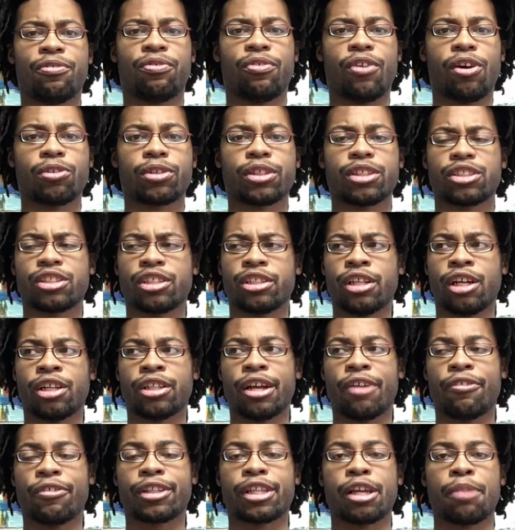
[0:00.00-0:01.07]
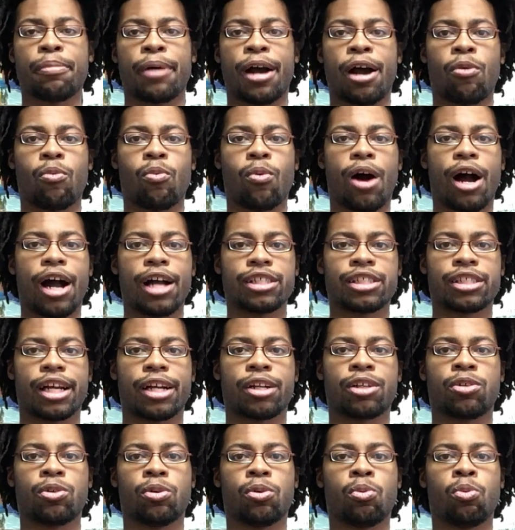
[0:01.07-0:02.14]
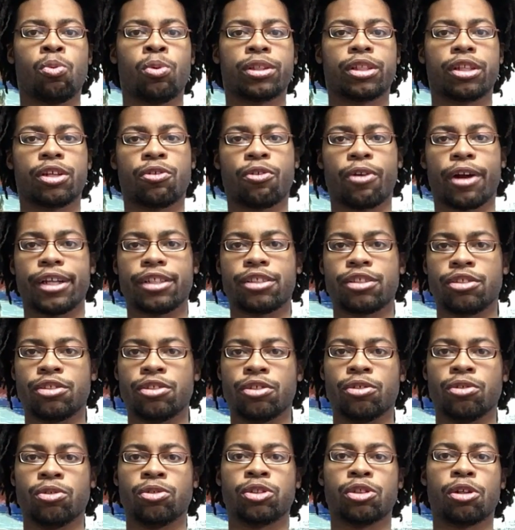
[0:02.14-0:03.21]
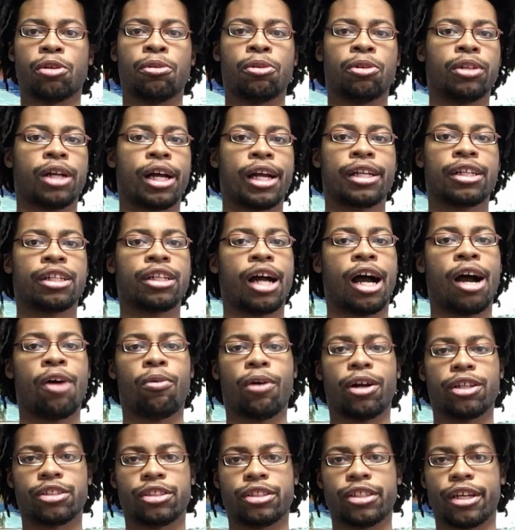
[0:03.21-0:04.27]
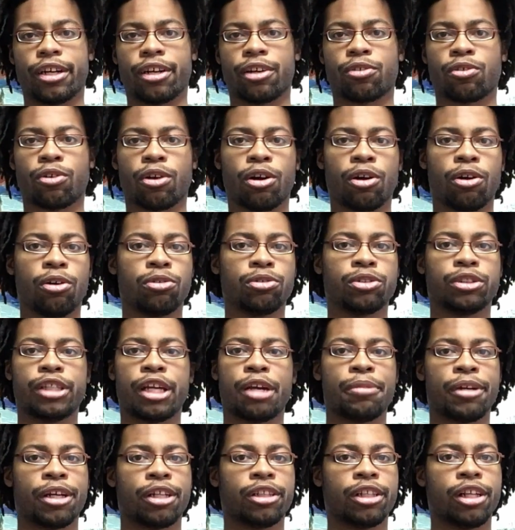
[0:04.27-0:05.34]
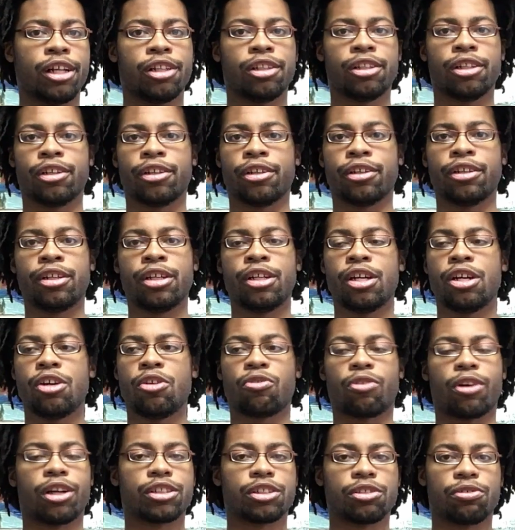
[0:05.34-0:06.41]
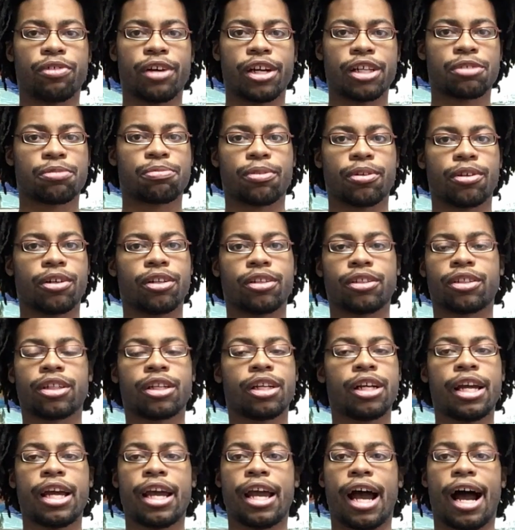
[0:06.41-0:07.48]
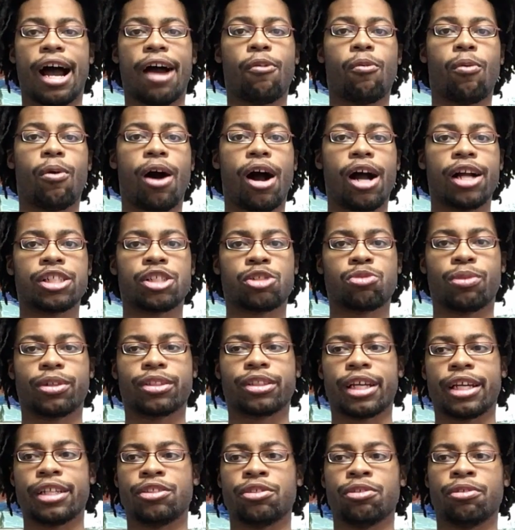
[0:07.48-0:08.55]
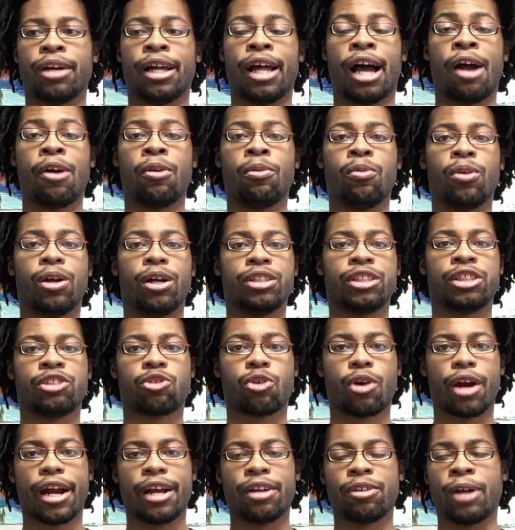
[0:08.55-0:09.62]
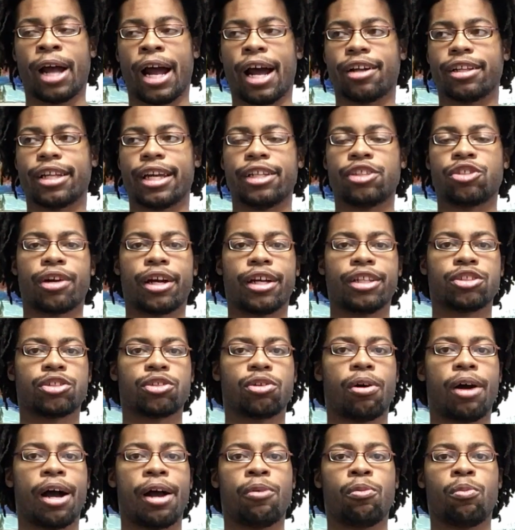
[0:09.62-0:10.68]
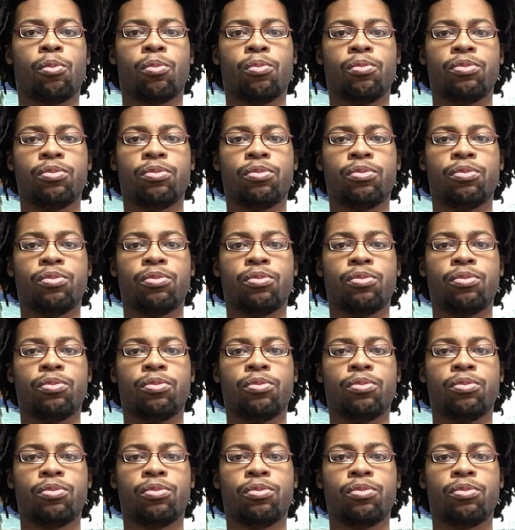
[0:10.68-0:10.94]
focusing on everything, but I watch like what the greats do. So like I watch Derrick Rose, Damian Lillard, Russell Westbrook. I watch what they do and I train how they train. So I